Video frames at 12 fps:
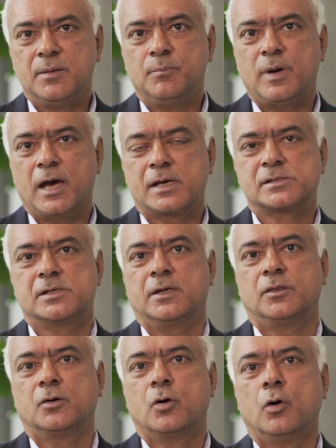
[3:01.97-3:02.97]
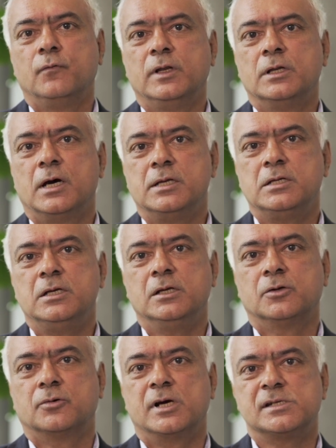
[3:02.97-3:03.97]
impacts that the COVID
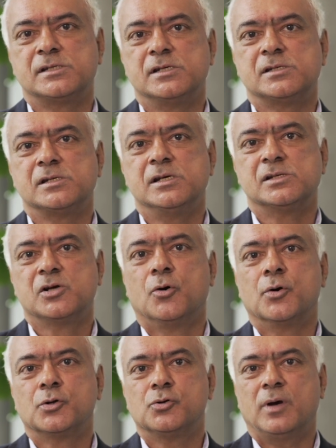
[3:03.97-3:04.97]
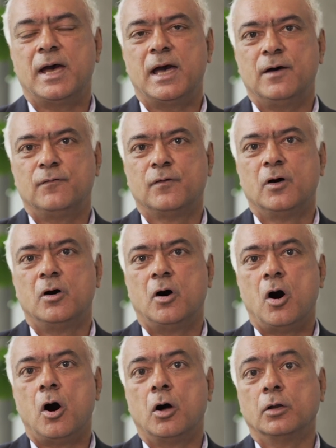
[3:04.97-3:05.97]
19 crisis is going to have
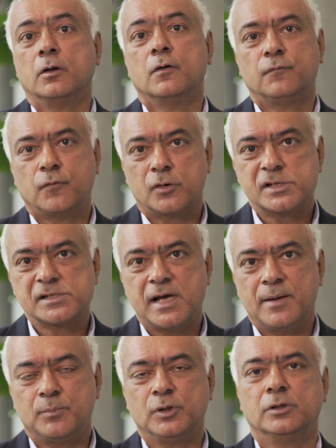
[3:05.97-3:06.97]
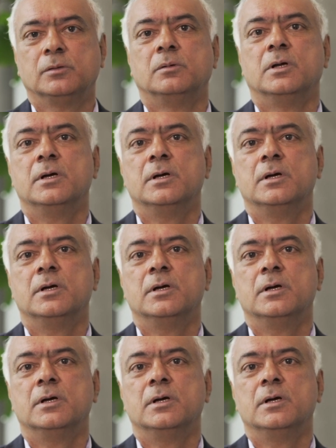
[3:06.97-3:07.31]
on, for example,